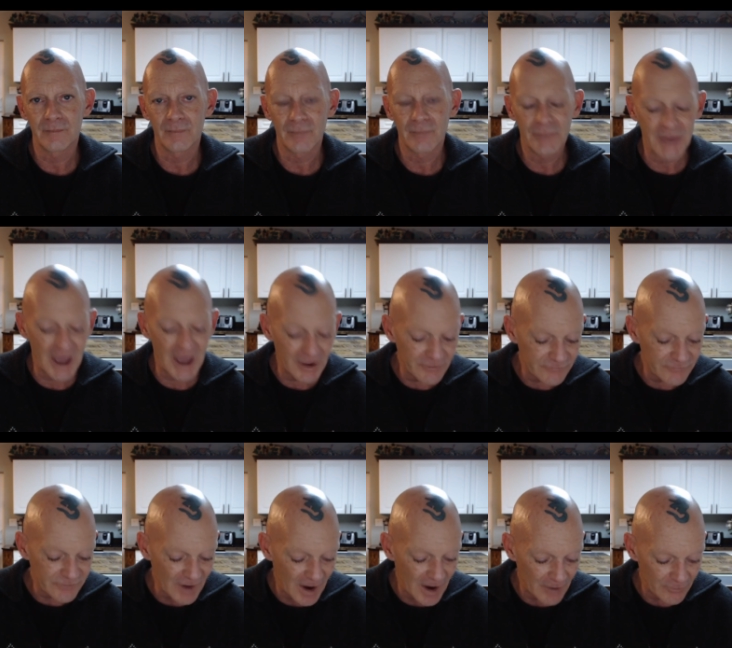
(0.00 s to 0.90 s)
That is
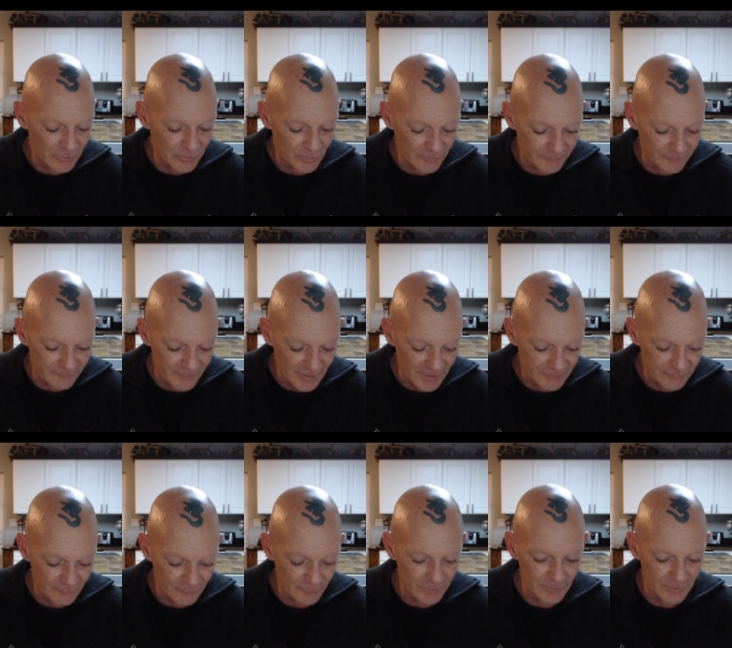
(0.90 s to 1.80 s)
how you affect
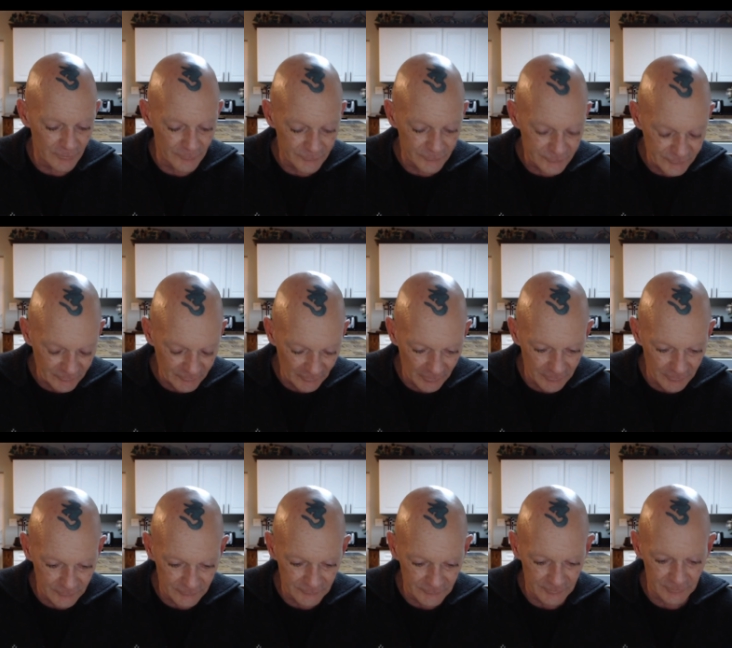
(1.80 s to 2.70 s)
real
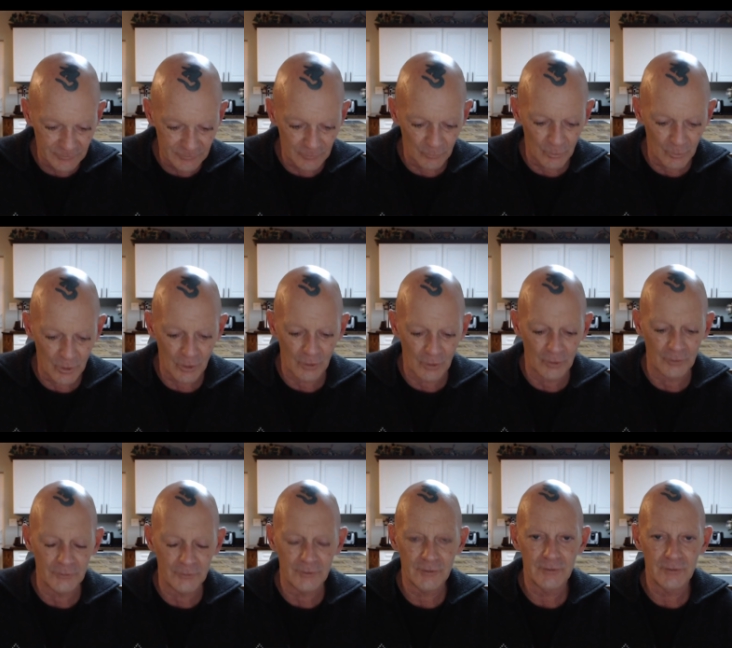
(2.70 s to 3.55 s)
change in the world.